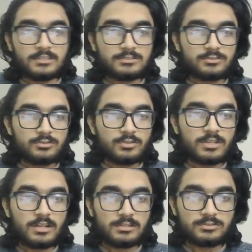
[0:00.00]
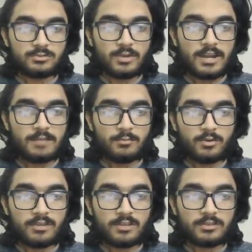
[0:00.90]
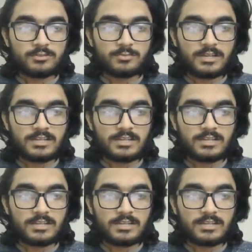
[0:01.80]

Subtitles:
So you can also add more FAQs by